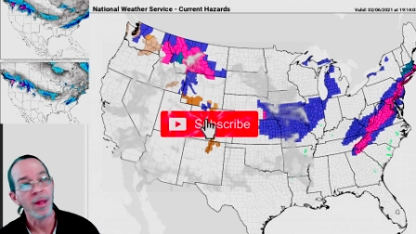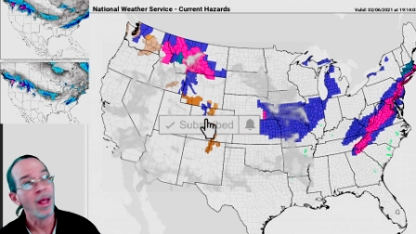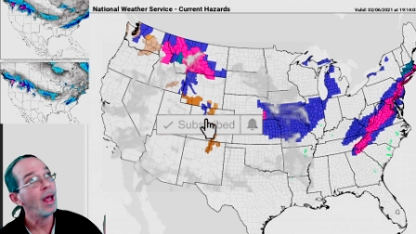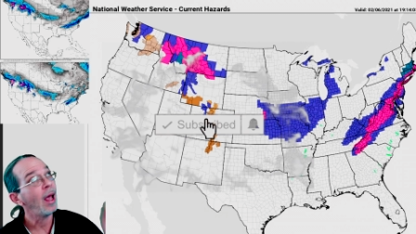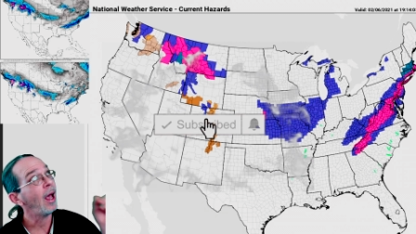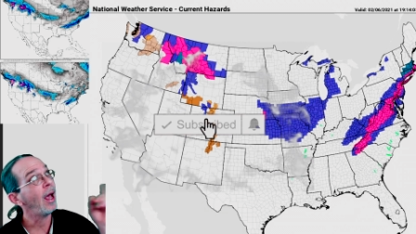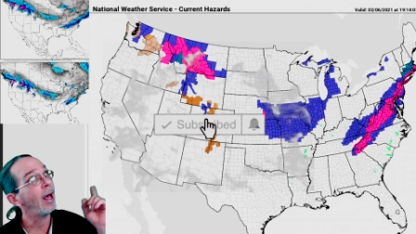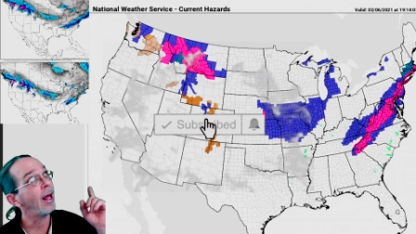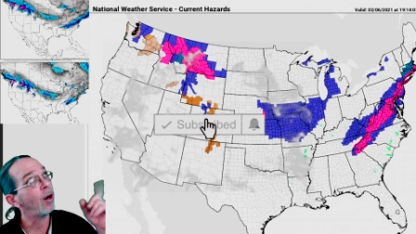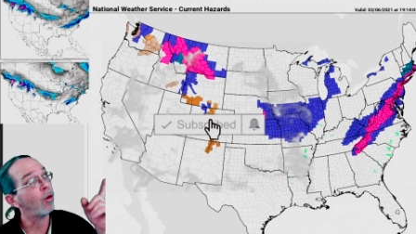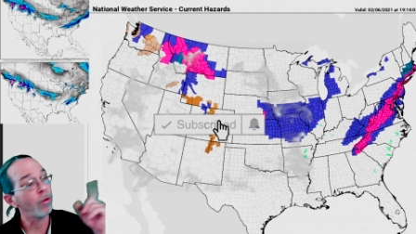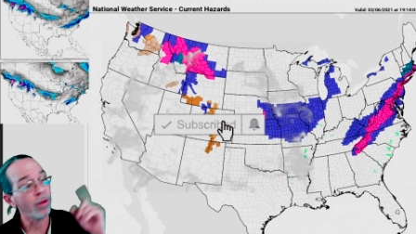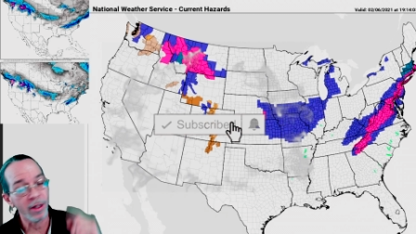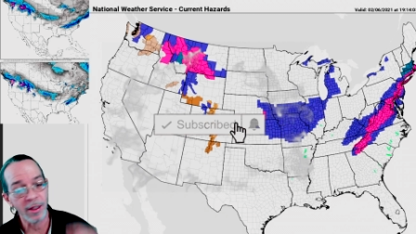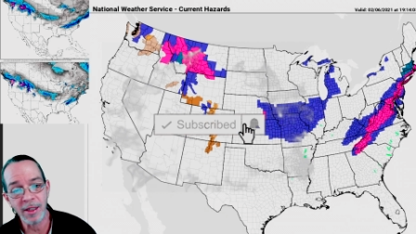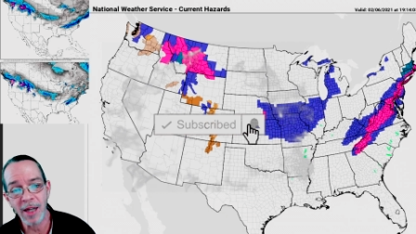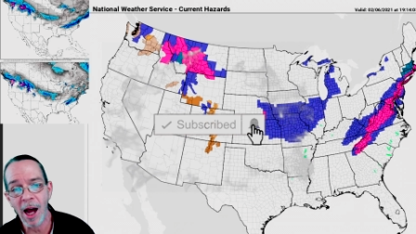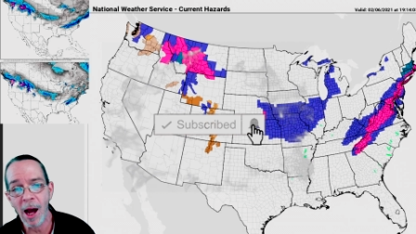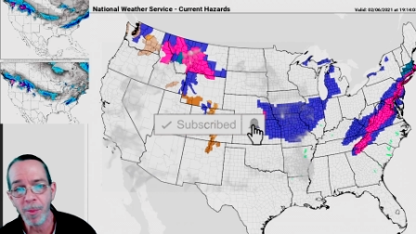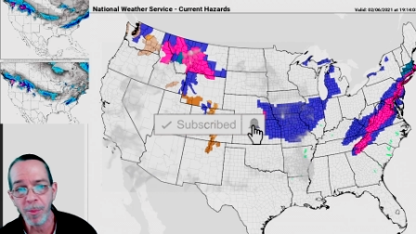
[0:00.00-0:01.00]
And on the
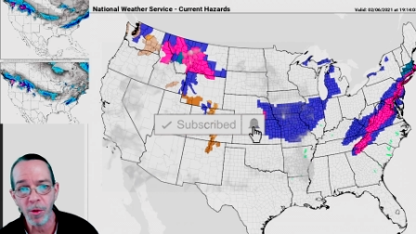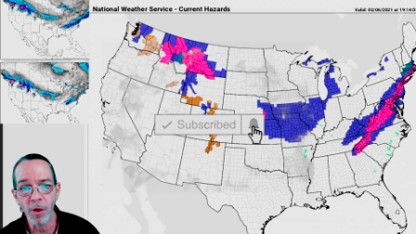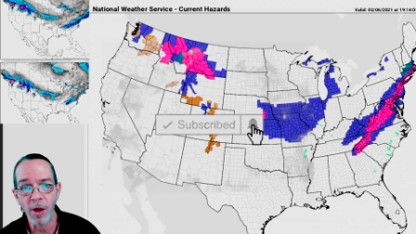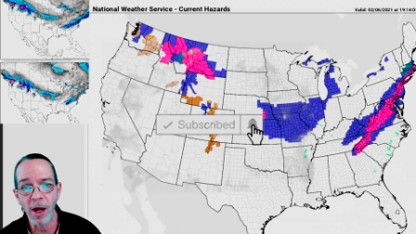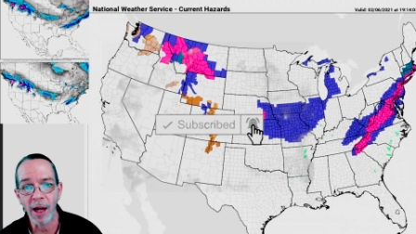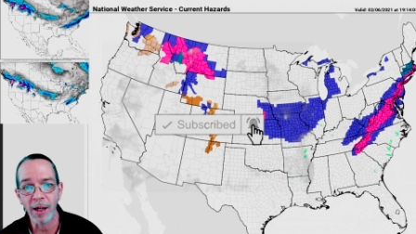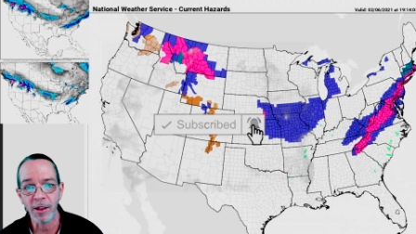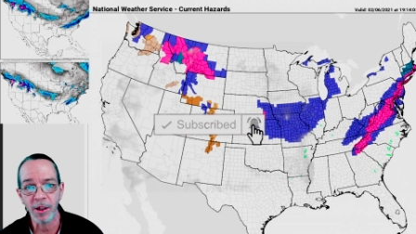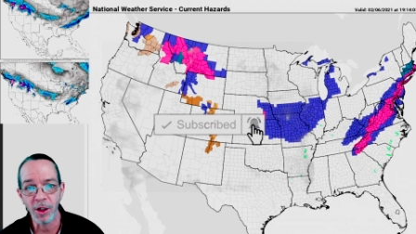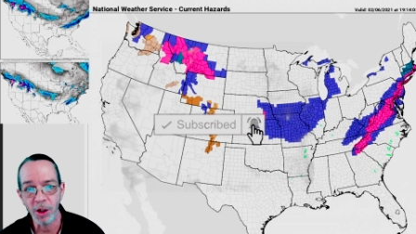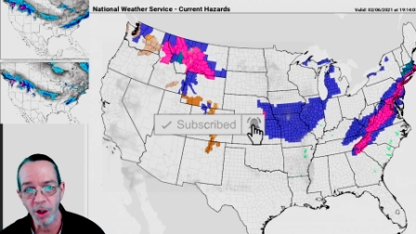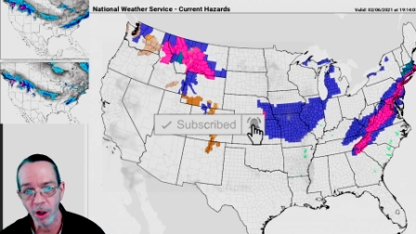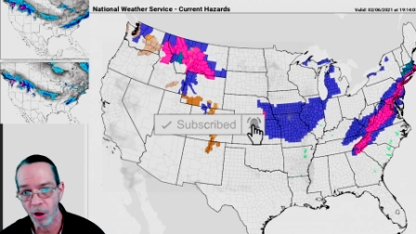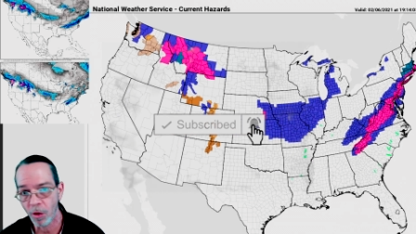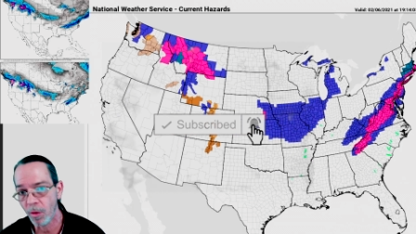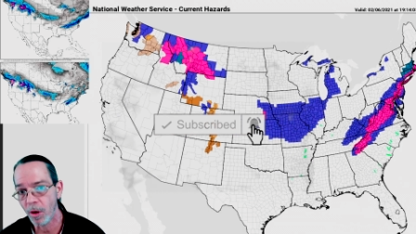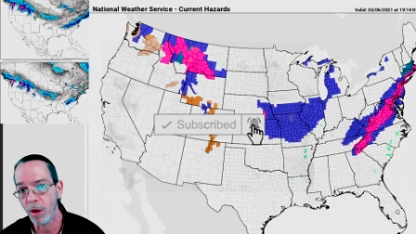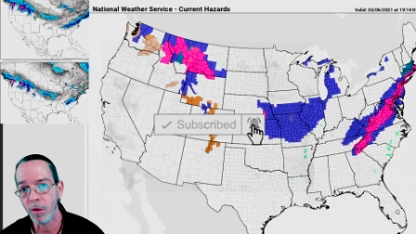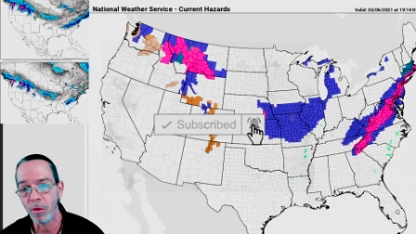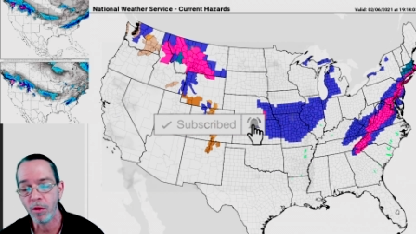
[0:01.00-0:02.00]
top, you got the
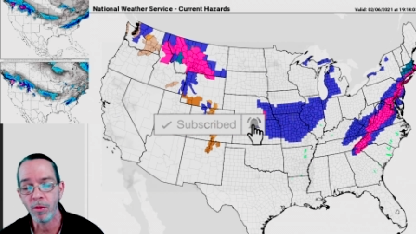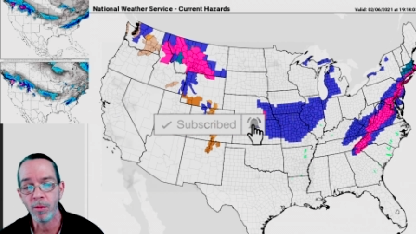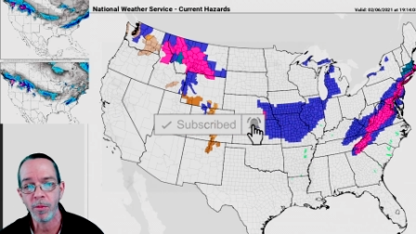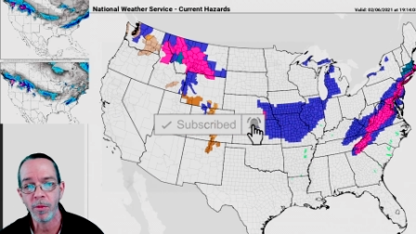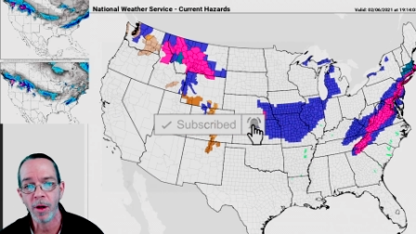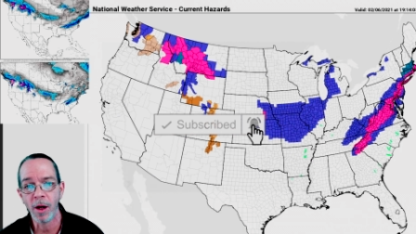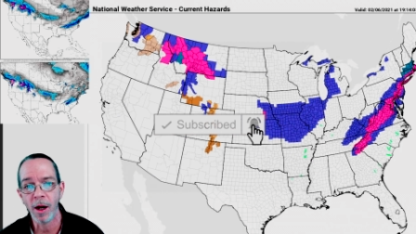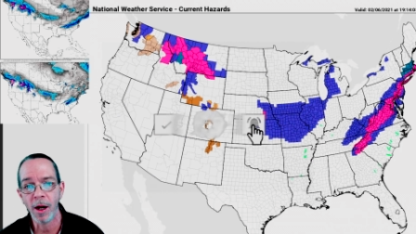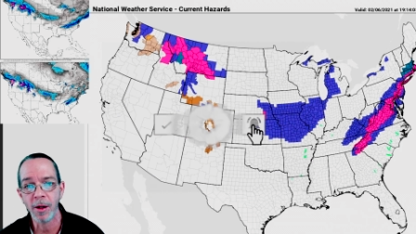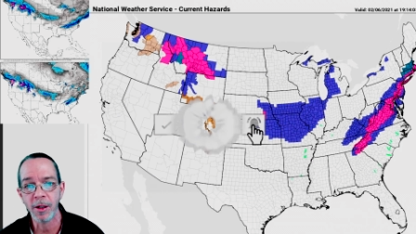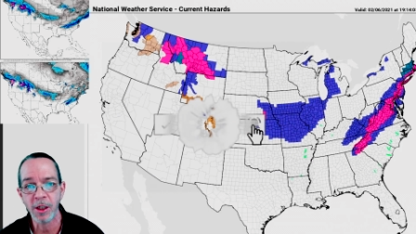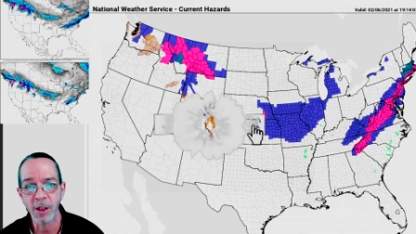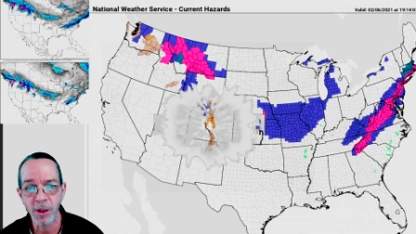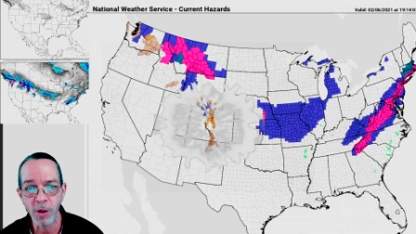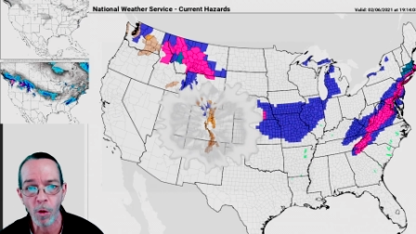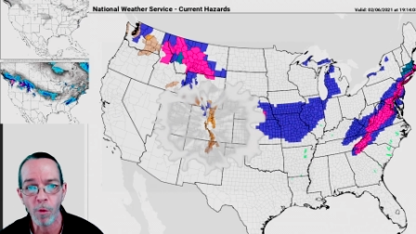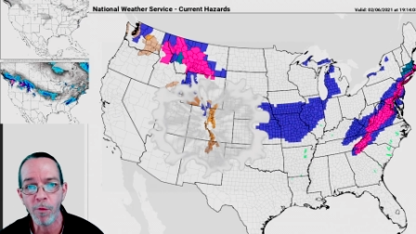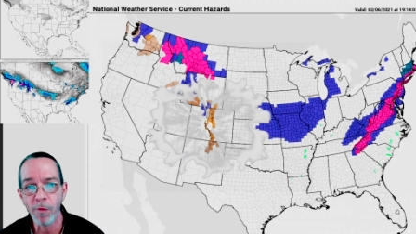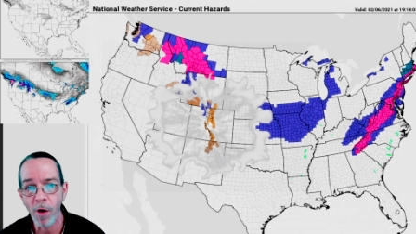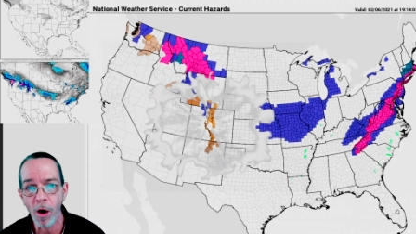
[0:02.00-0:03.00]
Euro uh,
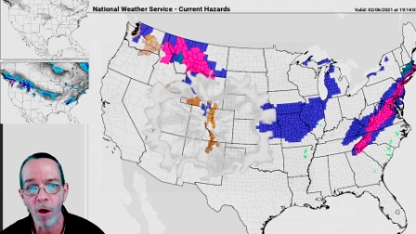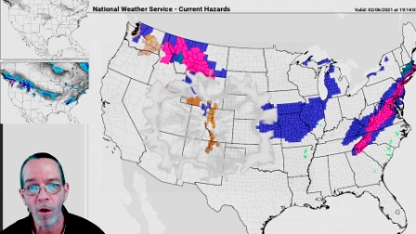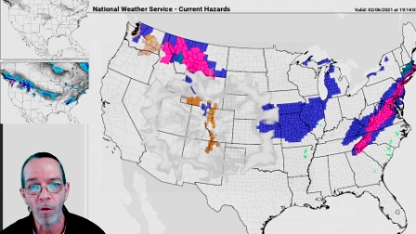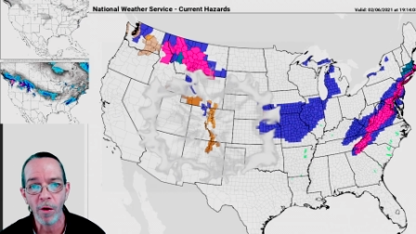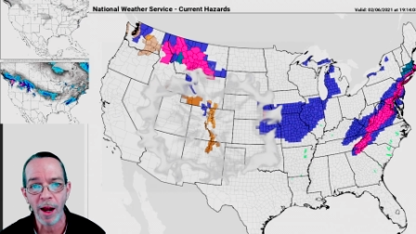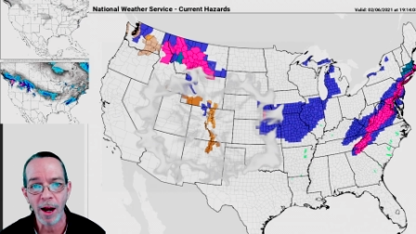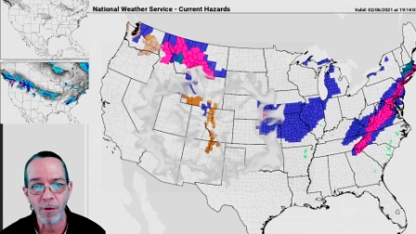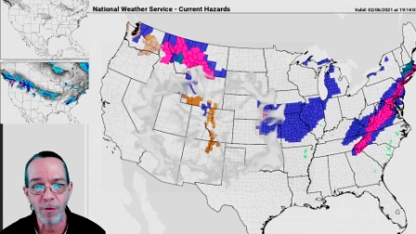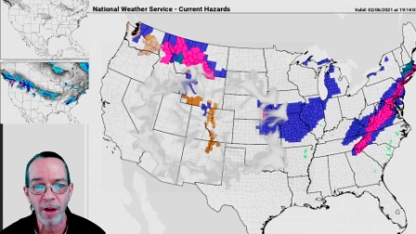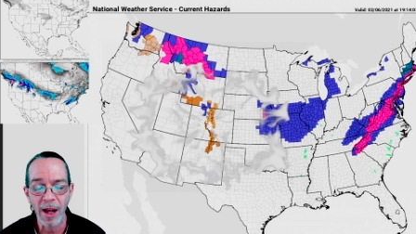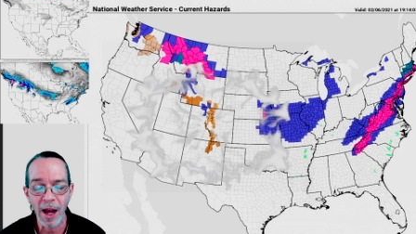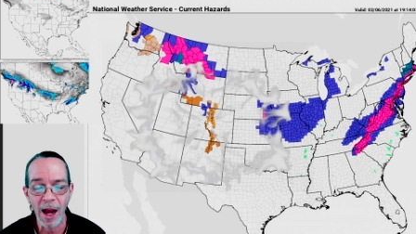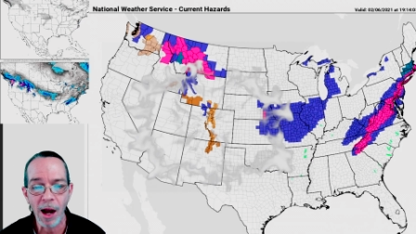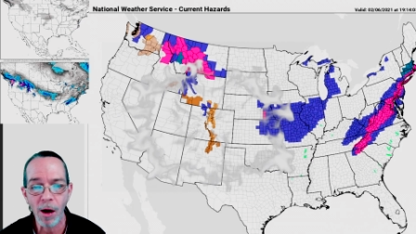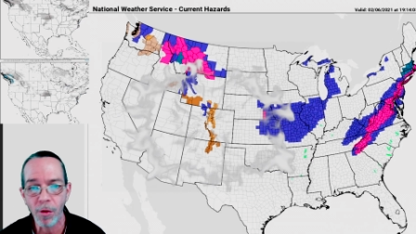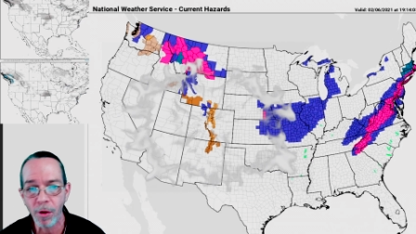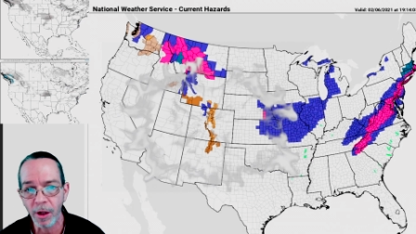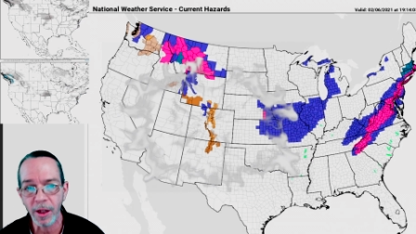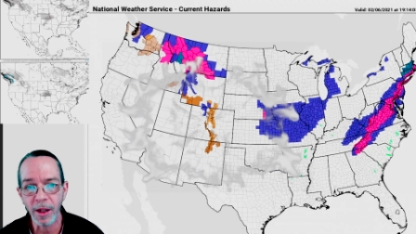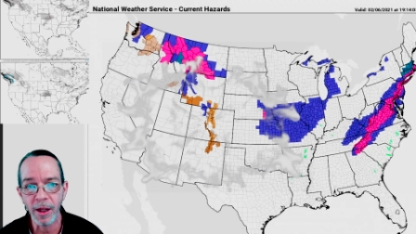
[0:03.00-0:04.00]
snowfall every
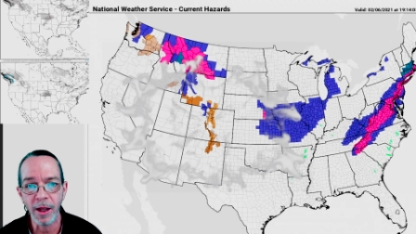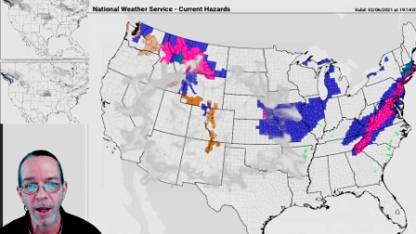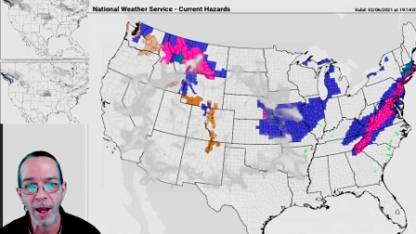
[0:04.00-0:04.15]
hourly.